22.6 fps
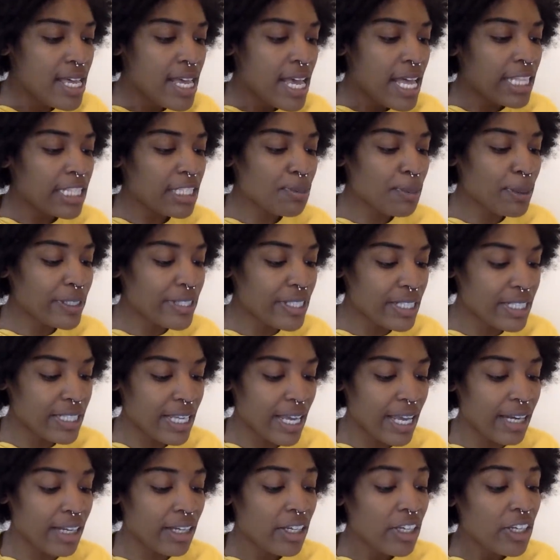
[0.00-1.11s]
And this person
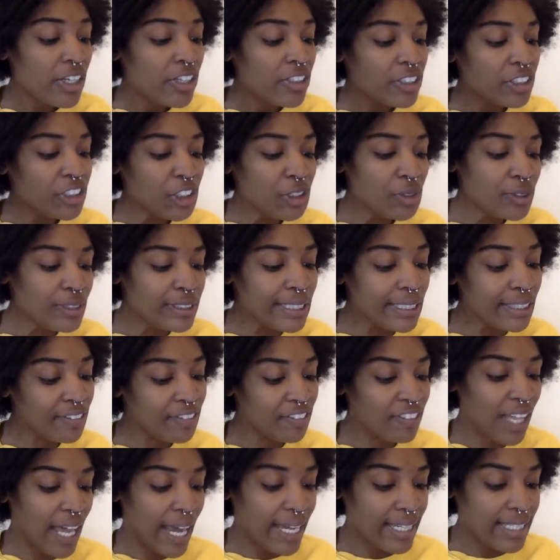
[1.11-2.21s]
said, the Juneteenth
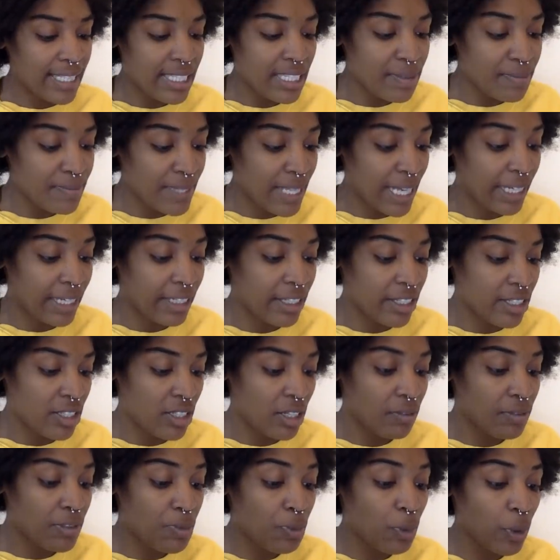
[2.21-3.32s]
flag seems like it
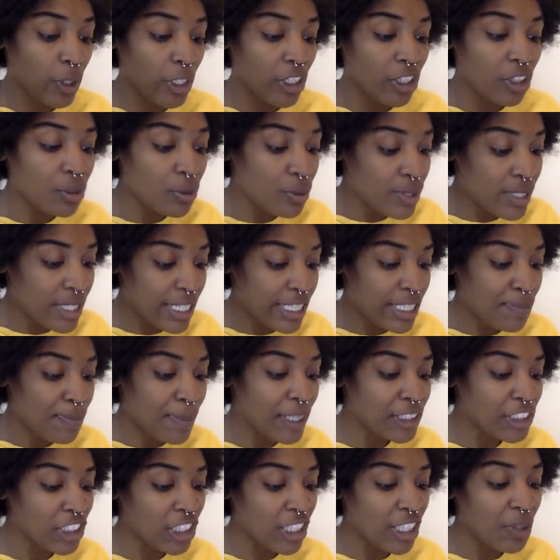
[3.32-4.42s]
deserves more use,
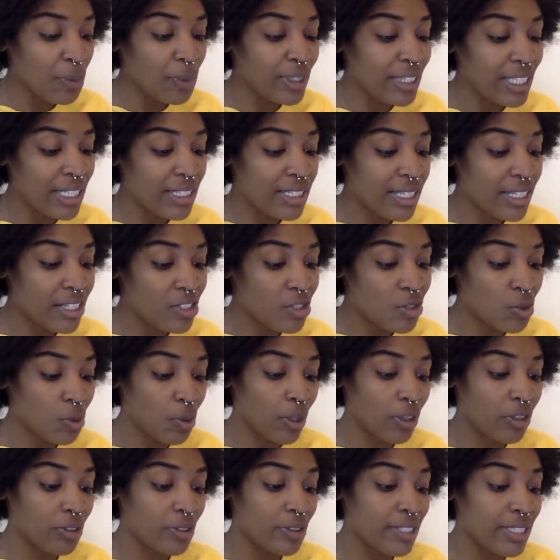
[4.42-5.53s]
especially with its
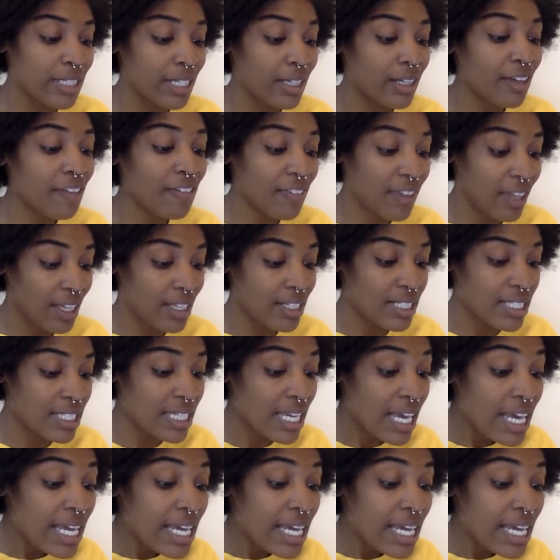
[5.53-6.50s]
historical significance.